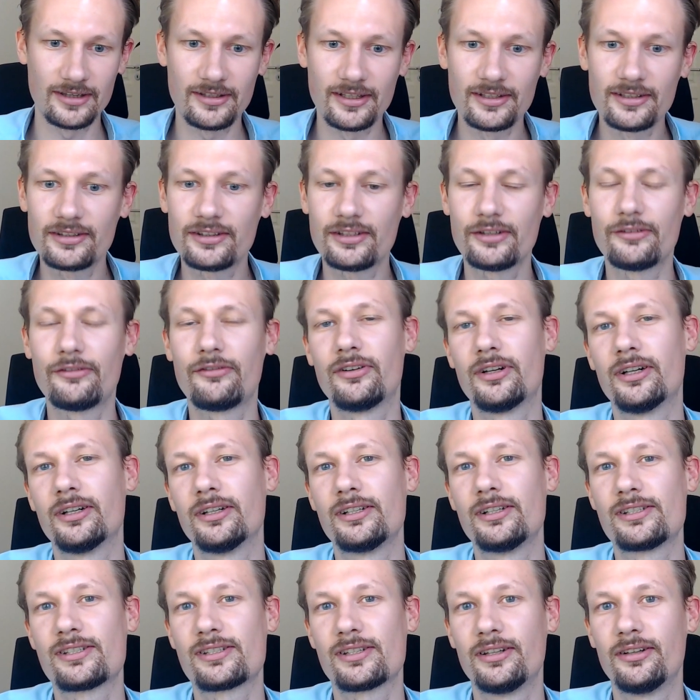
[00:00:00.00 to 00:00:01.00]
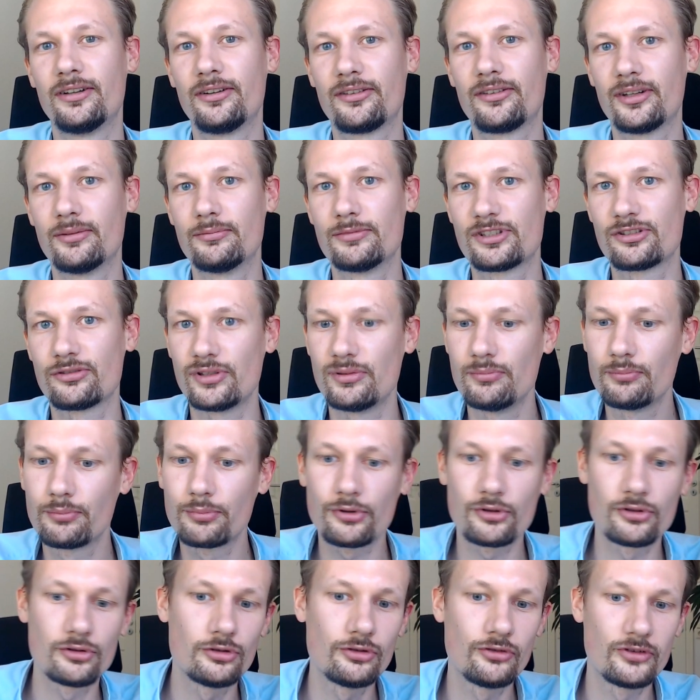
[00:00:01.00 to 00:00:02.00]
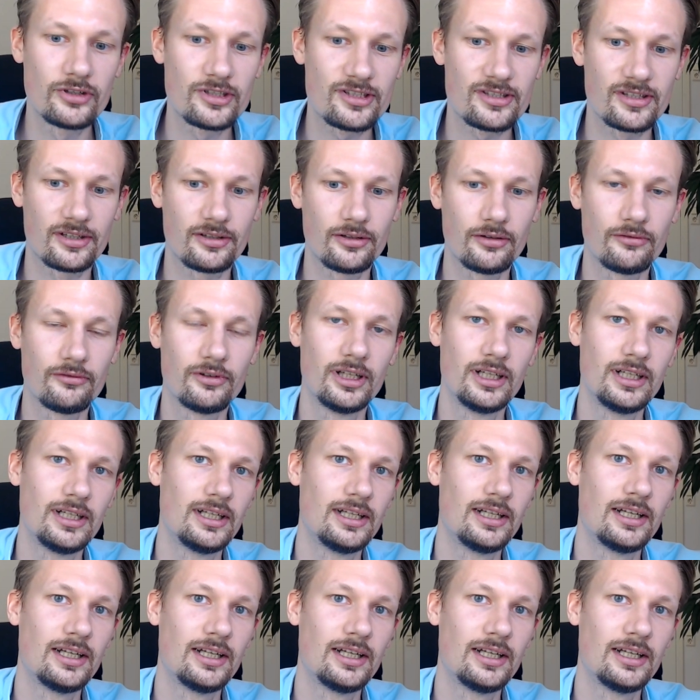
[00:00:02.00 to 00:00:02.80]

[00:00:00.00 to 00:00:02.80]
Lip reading: identifies and attempts to improve a set of